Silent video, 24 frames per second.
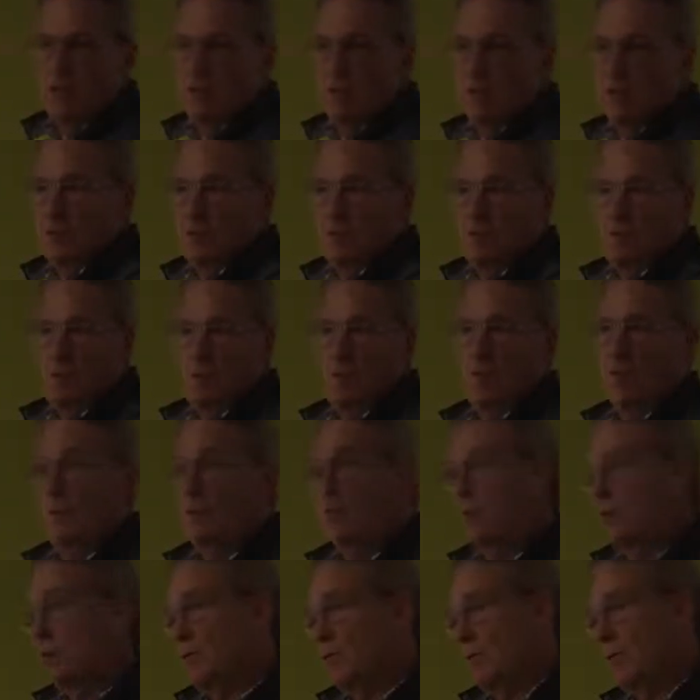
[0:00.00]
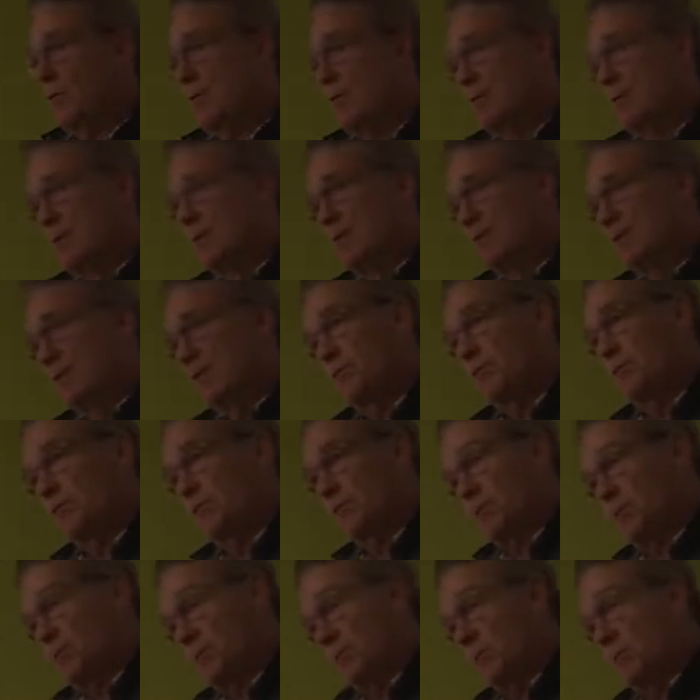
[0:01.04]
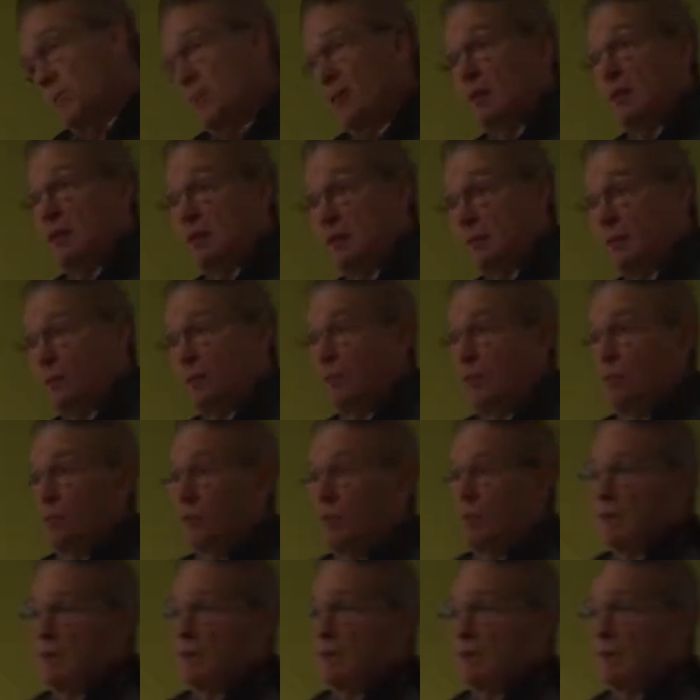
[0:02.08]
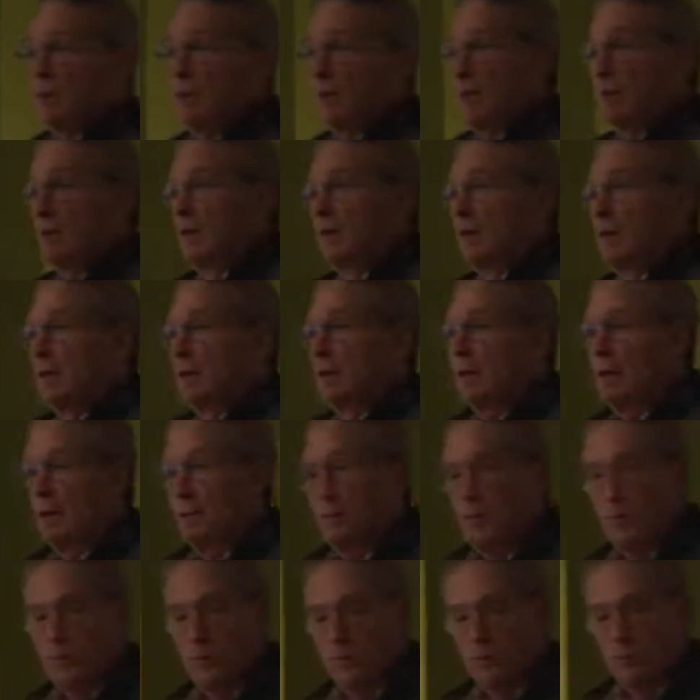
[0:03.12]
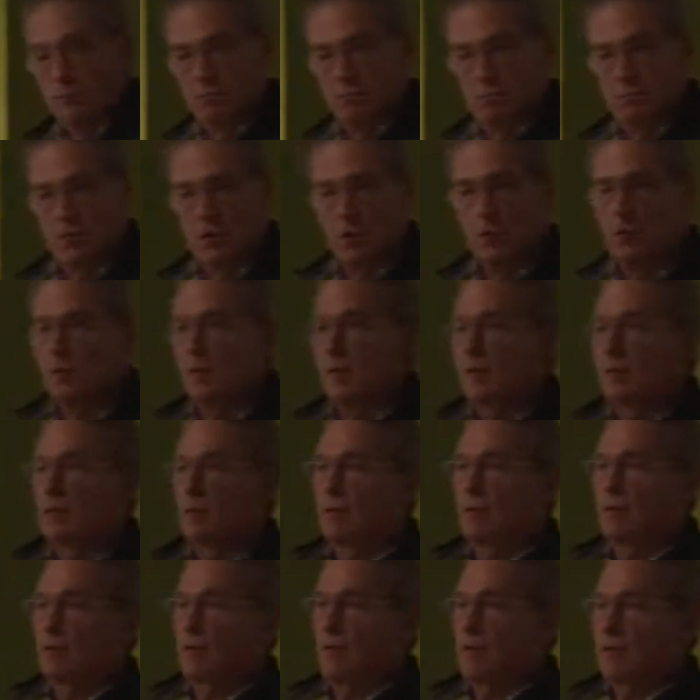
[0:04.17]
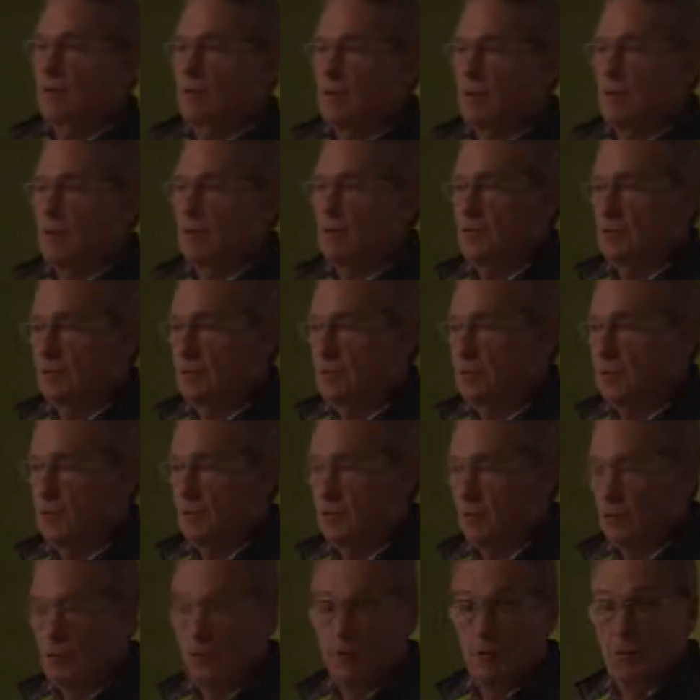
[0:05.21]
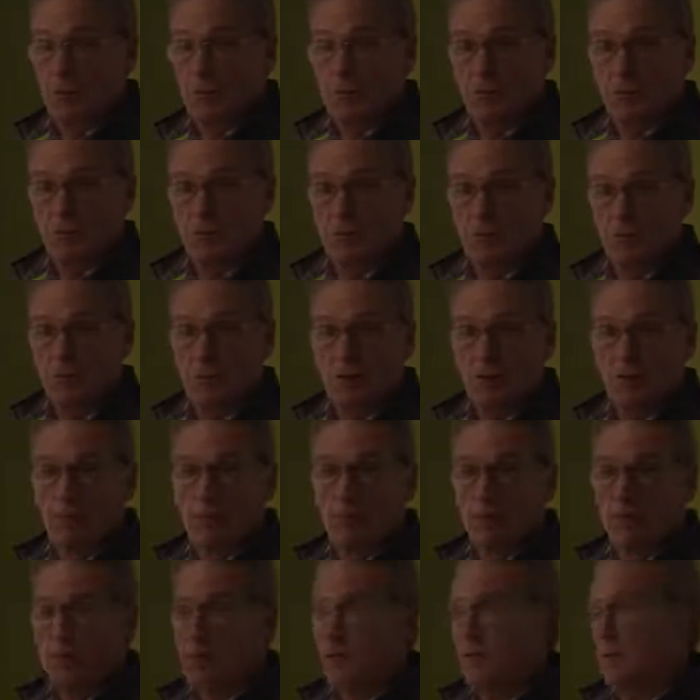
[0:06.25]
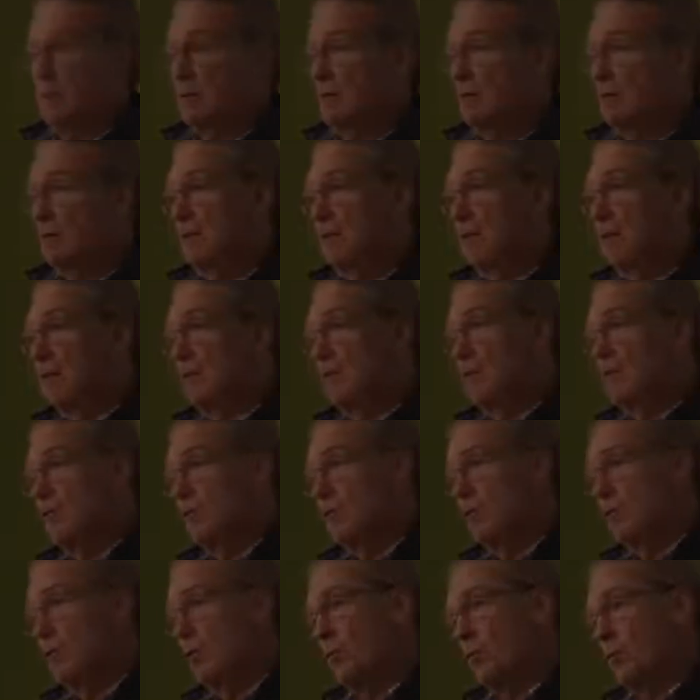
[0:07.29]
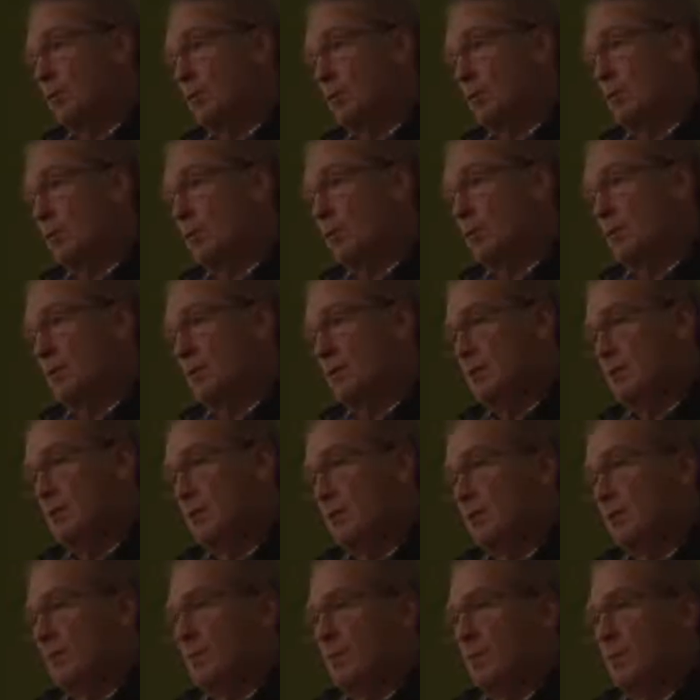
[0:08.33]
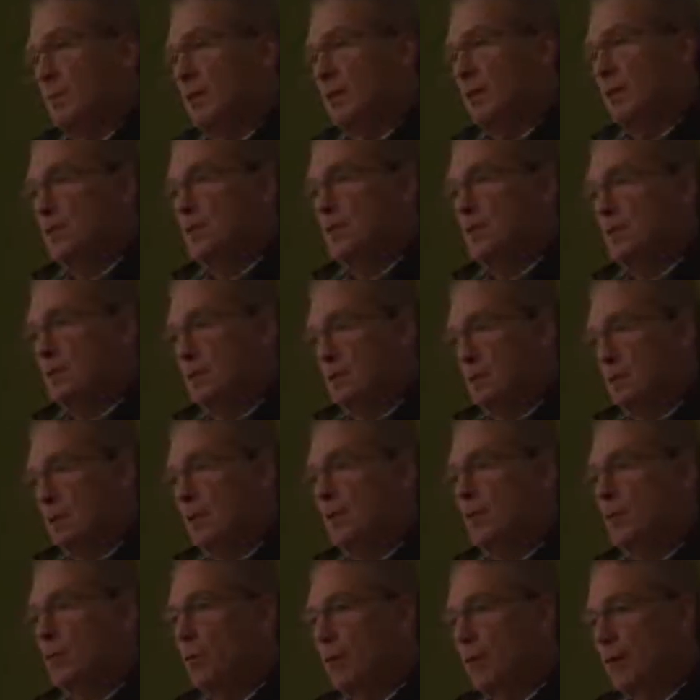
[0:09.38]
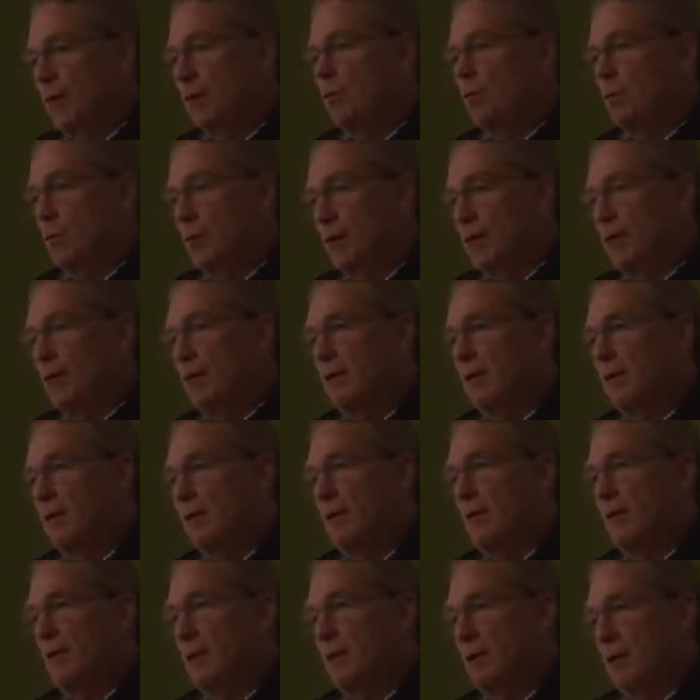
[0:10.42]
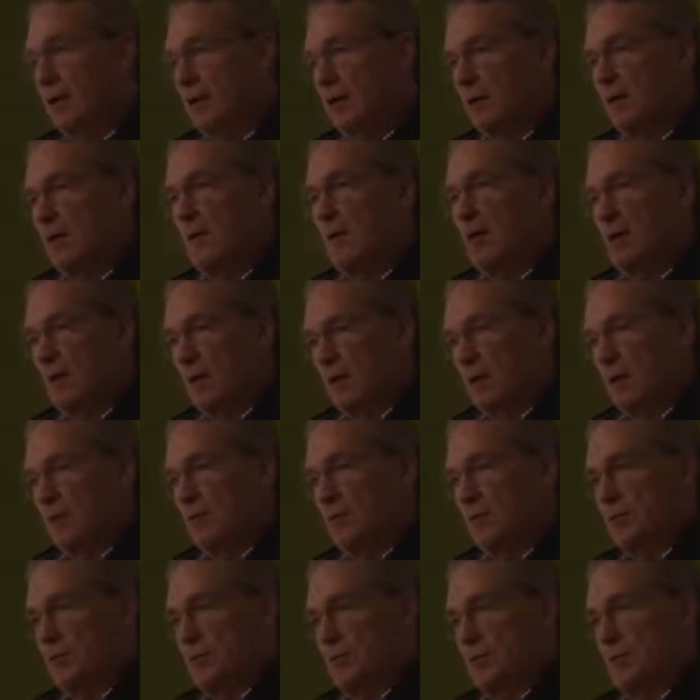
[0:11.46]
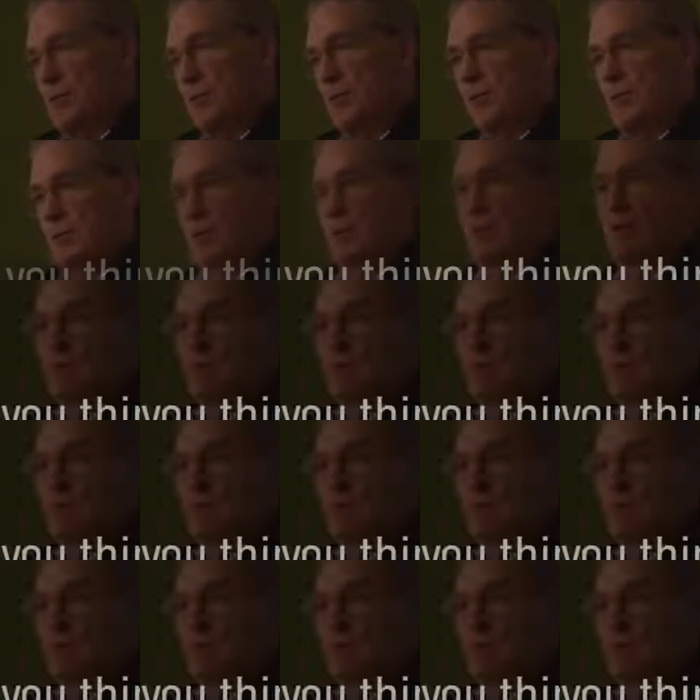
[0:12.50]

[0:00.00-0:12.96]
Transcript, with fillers: areas of Spain where you have fifty, sixty percent unemployment and where young people are totally not franchised and they're not in a position to pay money to the to corporate companies, it's sort of, in a weird way, uh, kind of parallel systems.